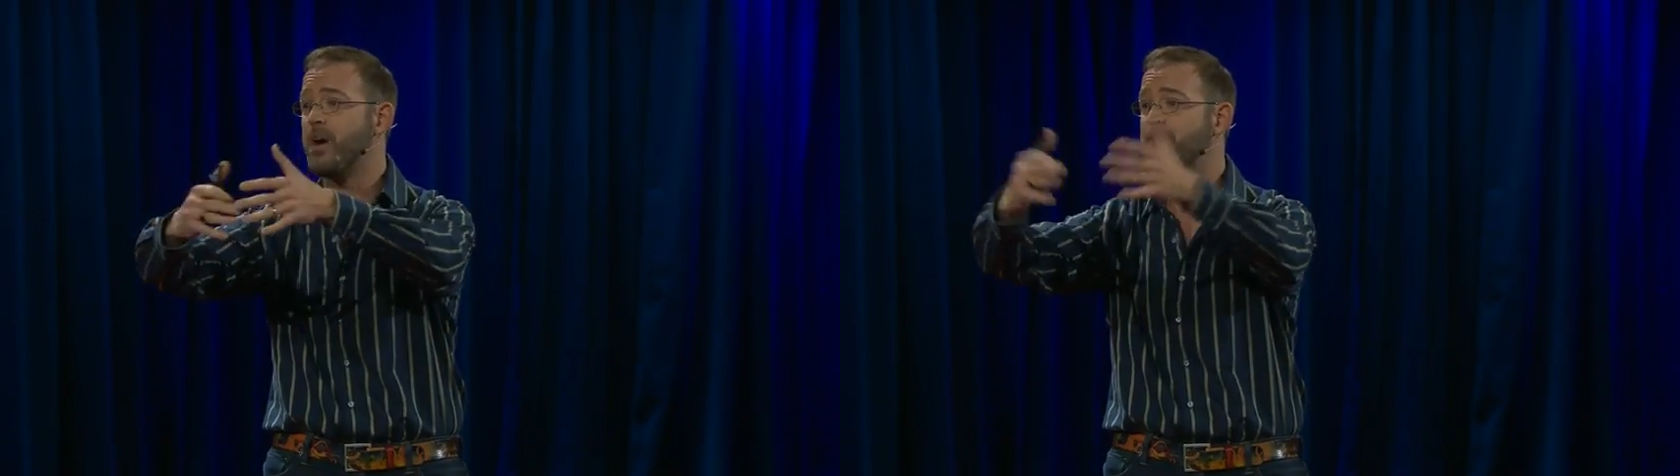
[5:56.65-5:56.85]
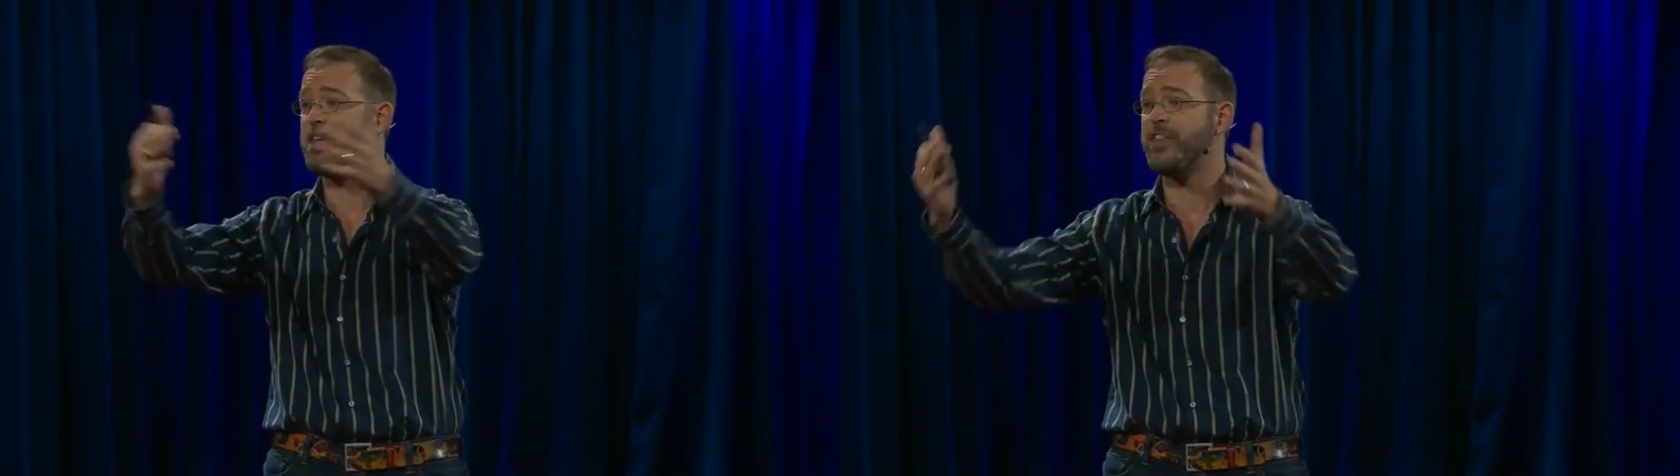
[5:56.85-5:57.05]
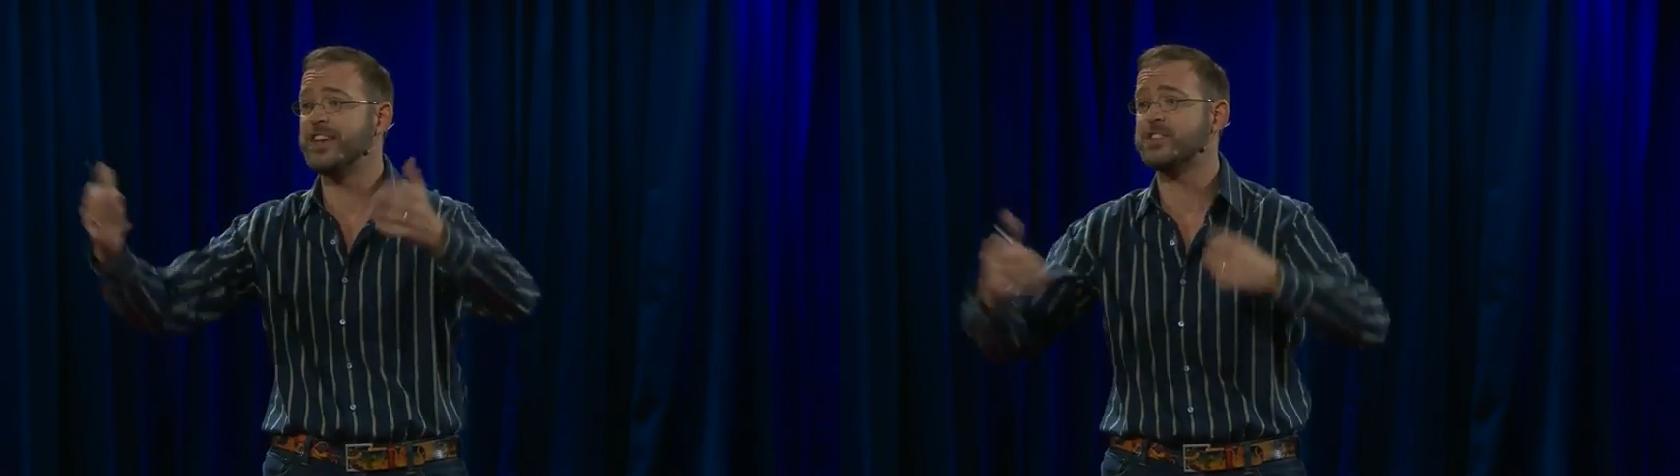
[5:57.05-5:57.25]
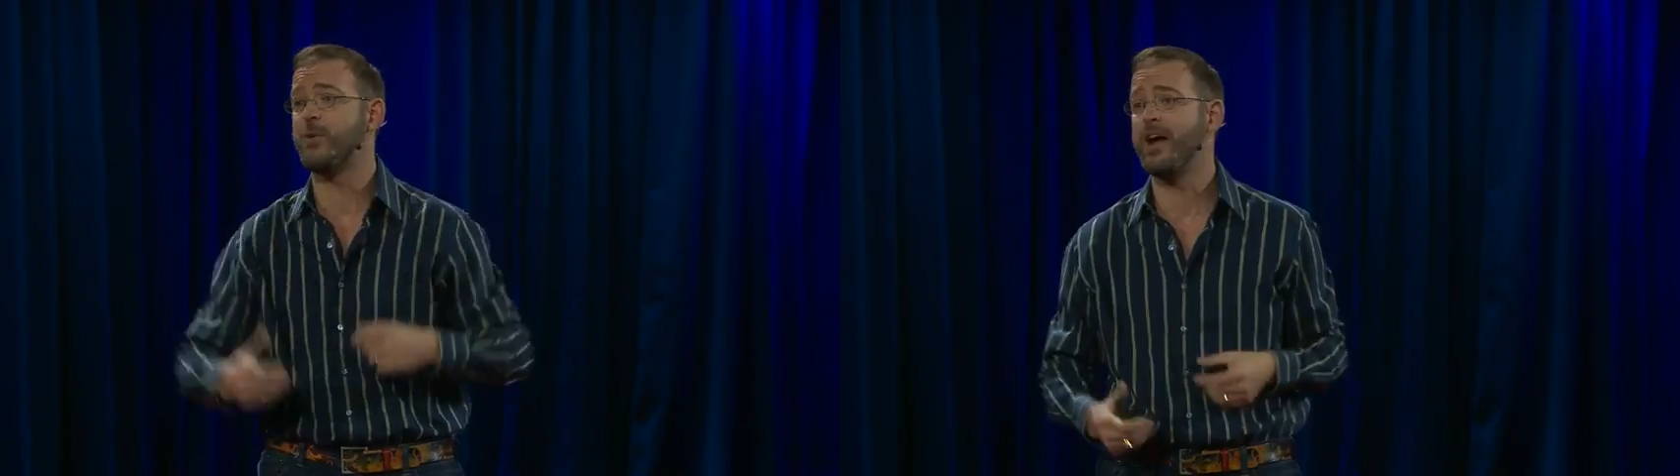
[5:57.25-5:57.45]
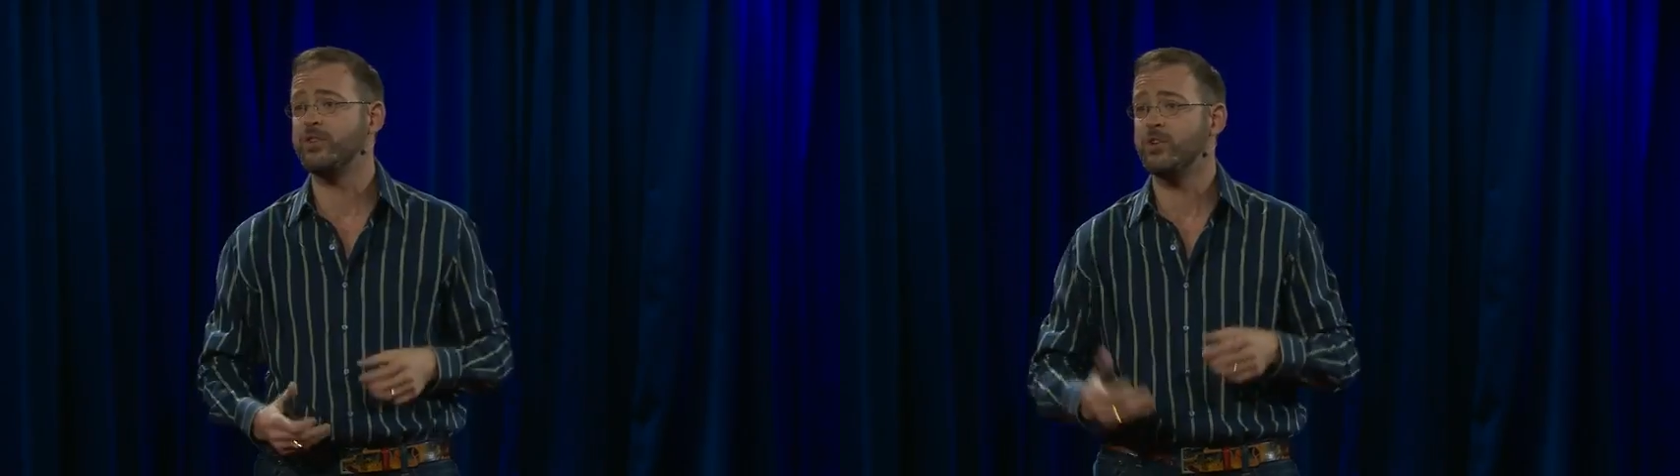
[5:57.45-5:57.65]
of the things
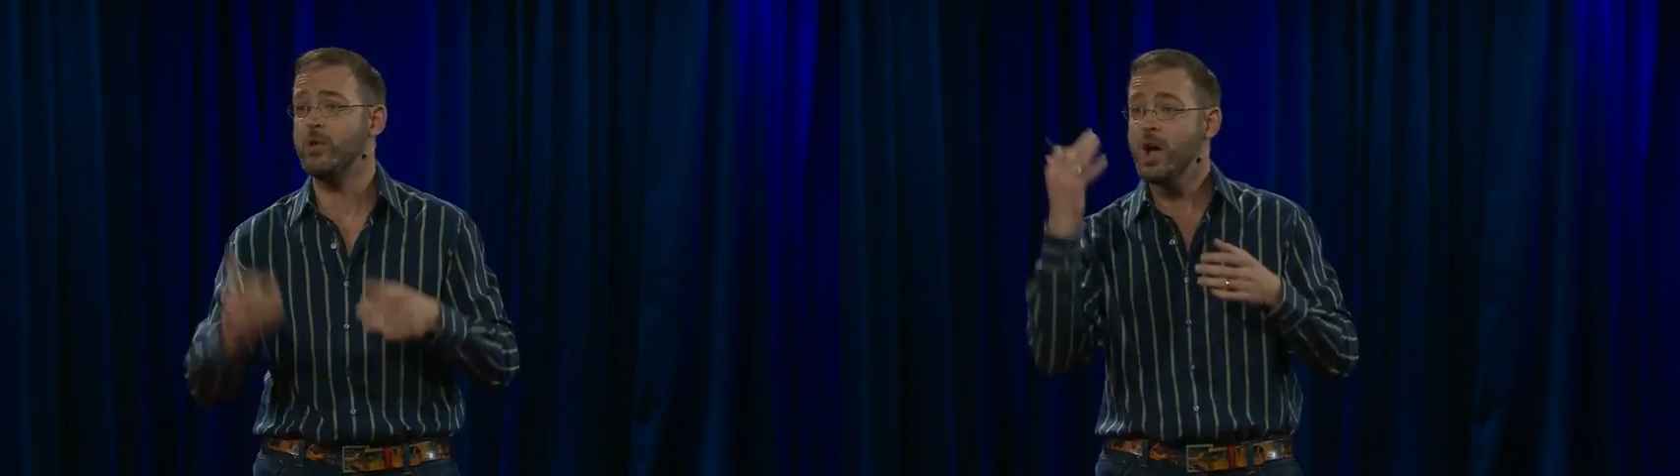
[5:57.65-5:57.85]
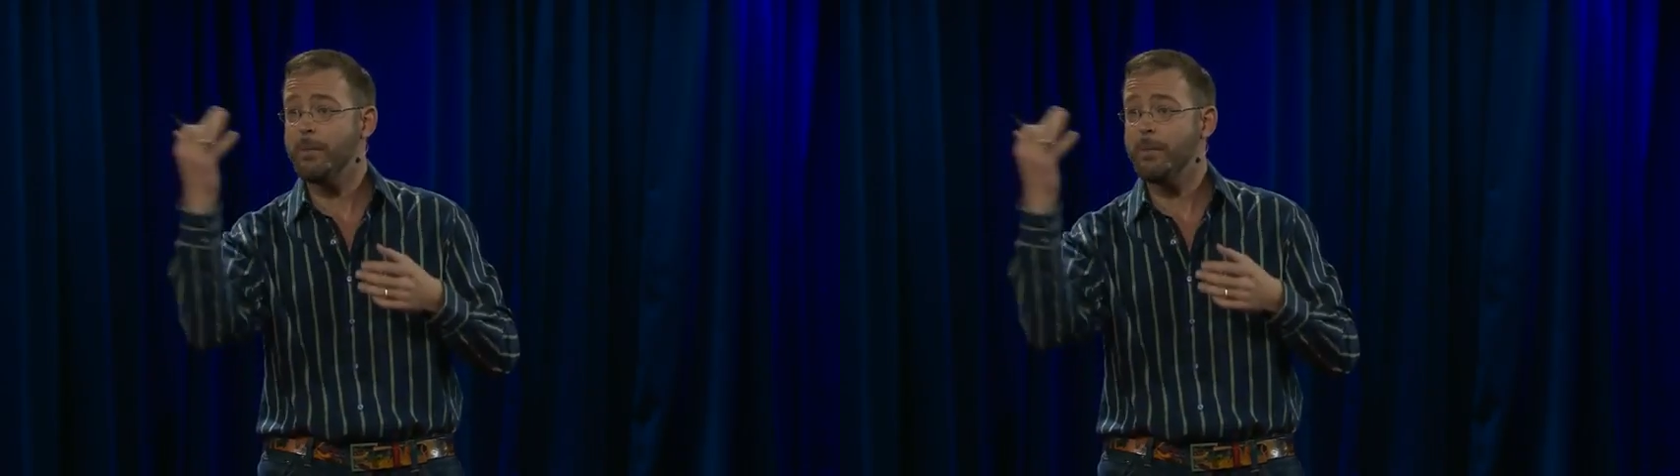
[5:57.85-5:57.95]
around you